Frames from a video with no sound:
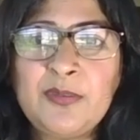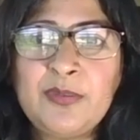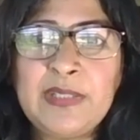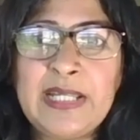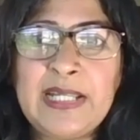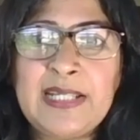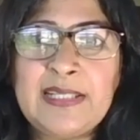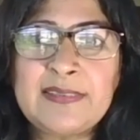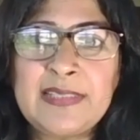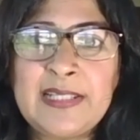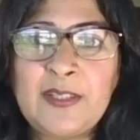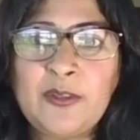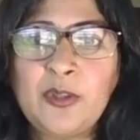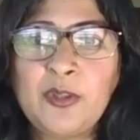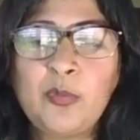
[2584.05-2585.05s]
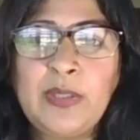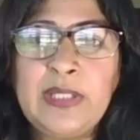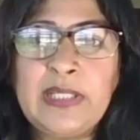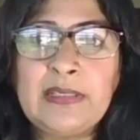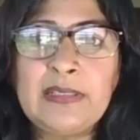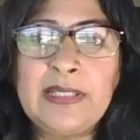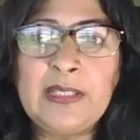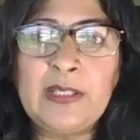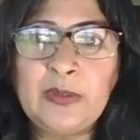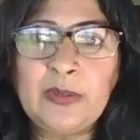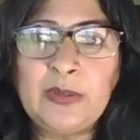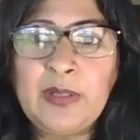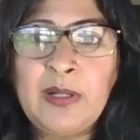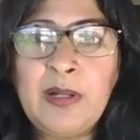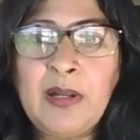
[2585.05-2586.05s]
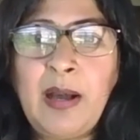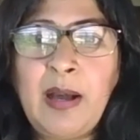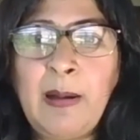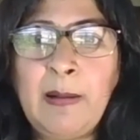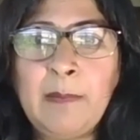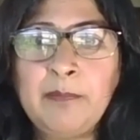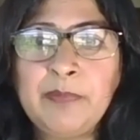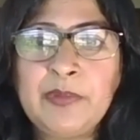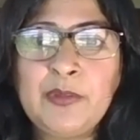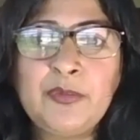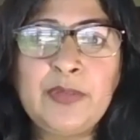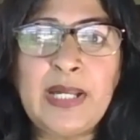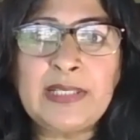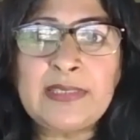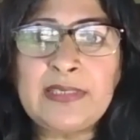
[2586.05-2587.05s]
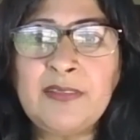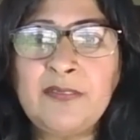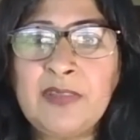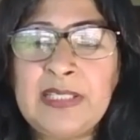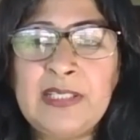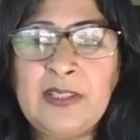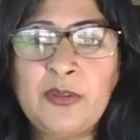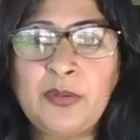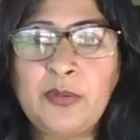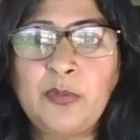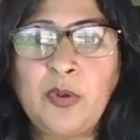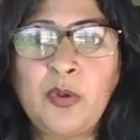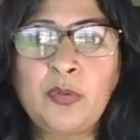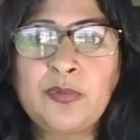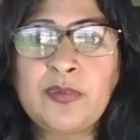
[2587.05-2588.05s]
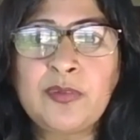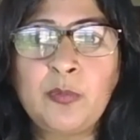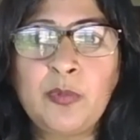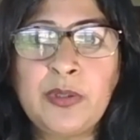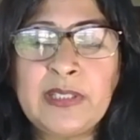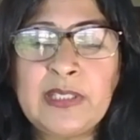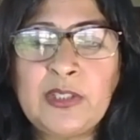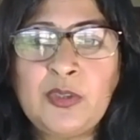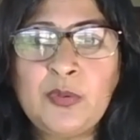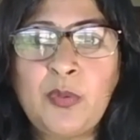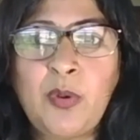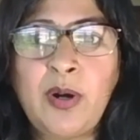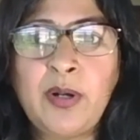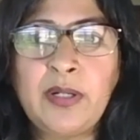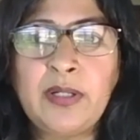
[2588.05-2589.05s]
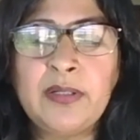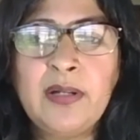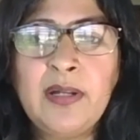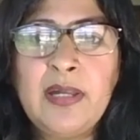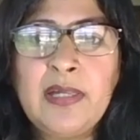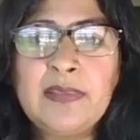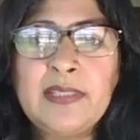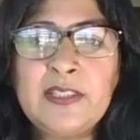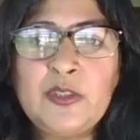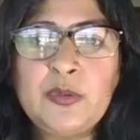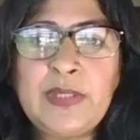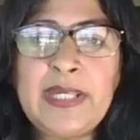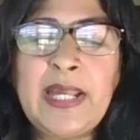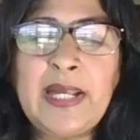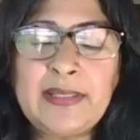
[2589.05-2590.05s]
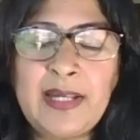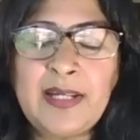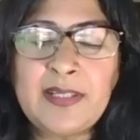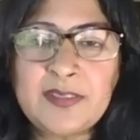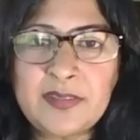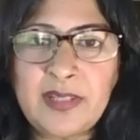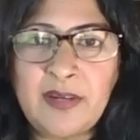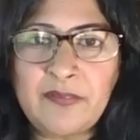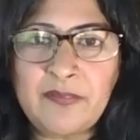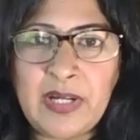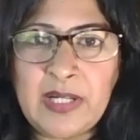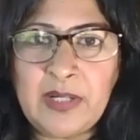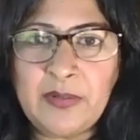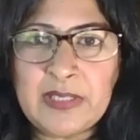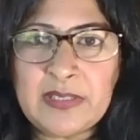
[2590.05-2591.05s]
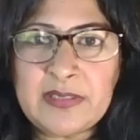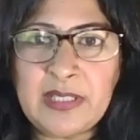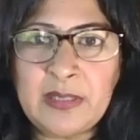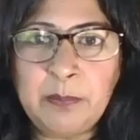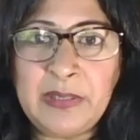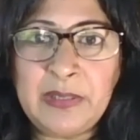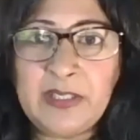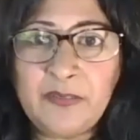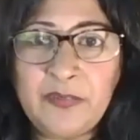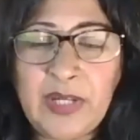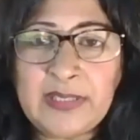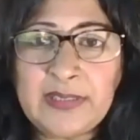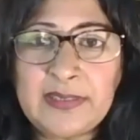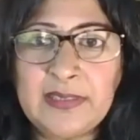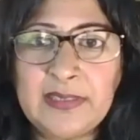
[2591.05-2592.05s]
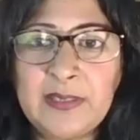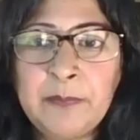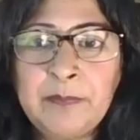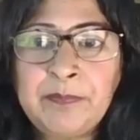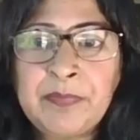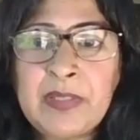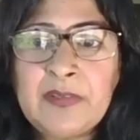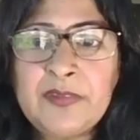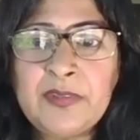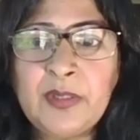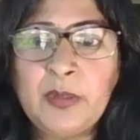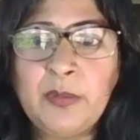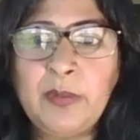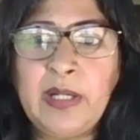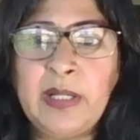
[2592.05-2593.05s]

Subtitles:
days later or a week later, due to activity or somewhere that you are, that you can't catch that virus and be infected. So,